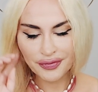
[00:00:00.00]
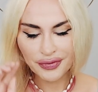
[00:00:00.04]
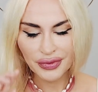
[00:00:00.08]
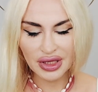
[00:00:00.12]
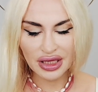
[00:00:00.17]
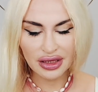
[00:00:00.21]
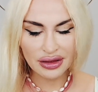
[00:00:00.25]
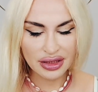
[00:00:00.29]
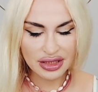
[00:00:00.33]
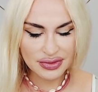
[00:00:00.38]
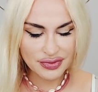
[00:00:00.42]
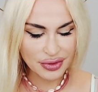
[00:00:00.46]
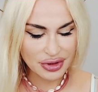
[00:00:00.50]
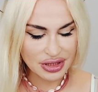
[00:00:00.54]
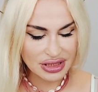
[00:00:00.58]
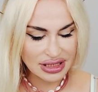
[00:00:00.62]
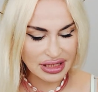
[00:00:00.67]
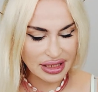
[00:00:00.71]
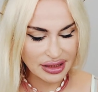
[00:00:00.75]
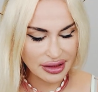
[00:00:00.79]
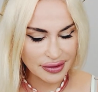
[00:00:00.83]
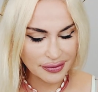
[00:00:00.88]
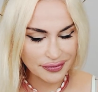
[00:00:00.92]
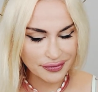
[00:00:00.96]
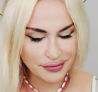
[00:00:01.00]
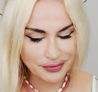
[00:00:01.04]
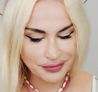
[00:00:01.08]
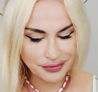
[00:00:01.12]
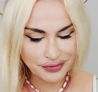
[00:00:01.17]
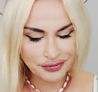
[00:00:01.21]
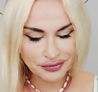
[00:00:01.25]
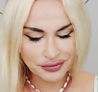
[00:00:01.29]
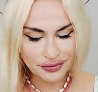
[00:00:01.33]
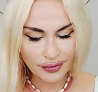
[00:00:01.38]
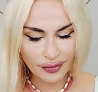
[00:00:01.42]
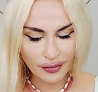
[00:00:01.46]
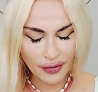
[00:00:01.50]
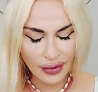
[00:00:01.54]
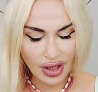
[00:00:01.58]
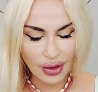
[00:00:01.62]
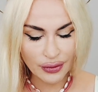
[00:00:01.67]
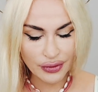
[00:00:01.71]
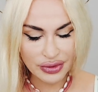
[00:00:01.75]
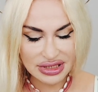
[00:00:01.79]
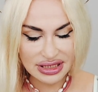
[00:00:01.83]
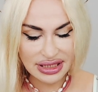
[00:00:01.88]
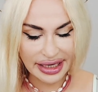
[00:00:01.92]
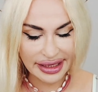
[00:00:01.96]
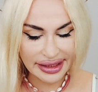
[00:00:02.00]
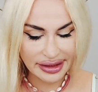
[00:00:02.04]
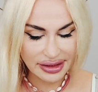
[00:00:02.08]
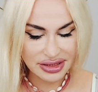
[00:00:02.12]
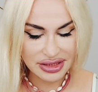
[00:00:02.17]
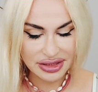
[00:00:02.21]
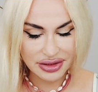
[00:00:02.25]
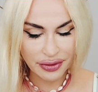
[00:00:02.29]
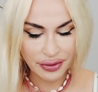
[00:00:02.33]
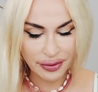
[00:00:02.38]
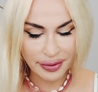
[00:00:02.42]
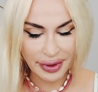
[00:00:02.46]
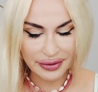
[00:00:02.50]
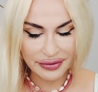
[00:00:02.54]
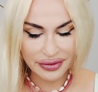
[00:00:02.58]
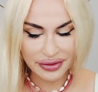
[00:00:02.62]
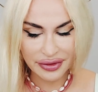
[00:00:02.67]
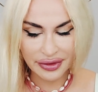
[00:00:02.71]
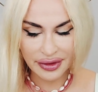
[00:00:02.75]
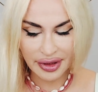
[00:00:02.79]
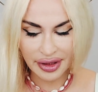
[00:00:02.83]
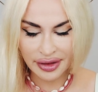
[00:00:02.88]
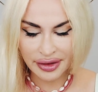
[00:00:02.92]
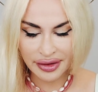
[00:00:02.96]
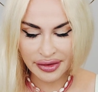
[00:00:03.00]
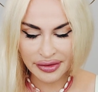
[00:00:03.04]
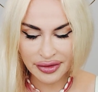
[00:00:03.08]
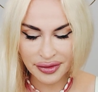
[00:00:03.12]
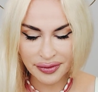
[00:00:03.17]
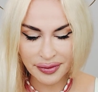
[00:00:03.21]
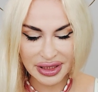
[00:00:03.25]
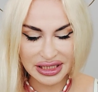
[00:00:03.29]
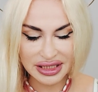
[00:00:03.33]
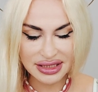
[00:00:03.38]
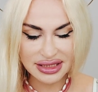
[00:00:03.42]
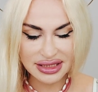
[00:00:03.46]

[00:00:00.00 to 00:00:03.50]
this person was lying to you about their money